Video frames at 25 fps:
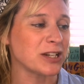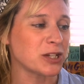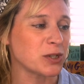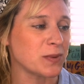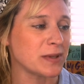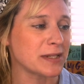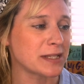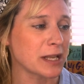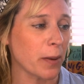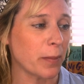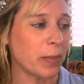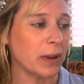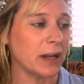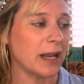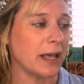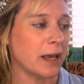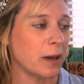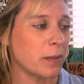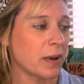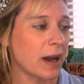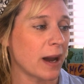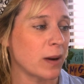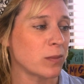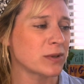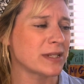to his upper
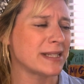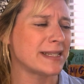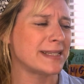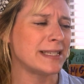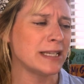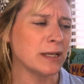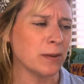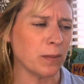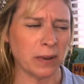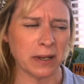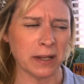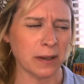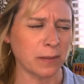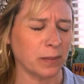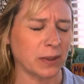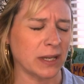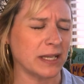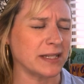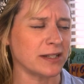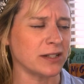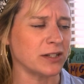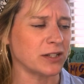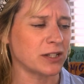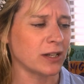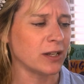lip and was deeply
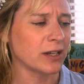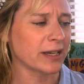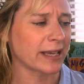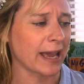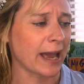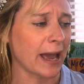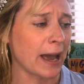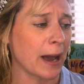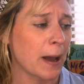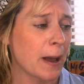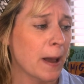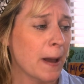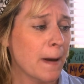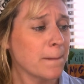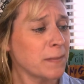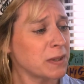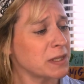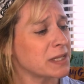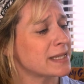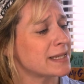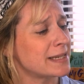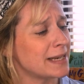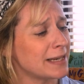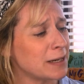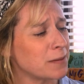unpleasant to look at, but
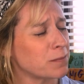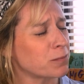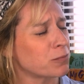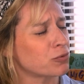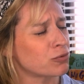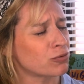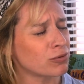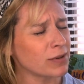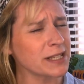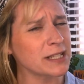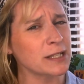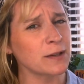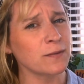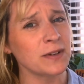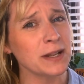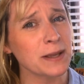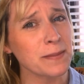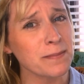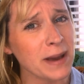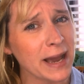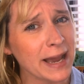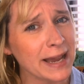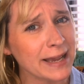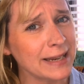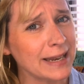still impressively
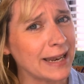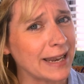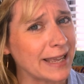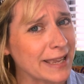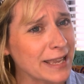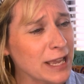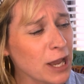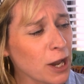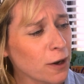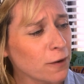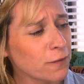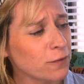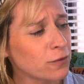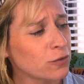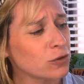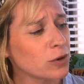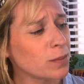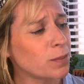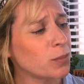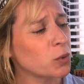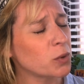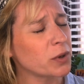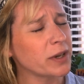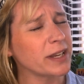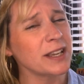manly for a
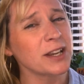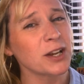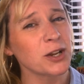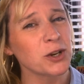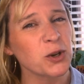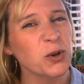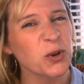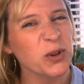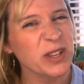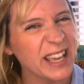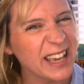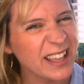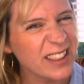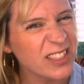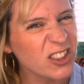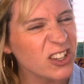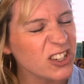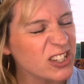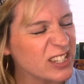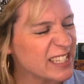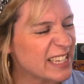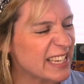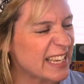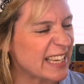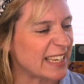boy not yet
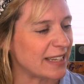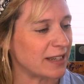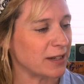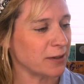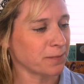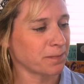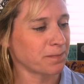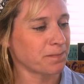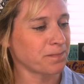13.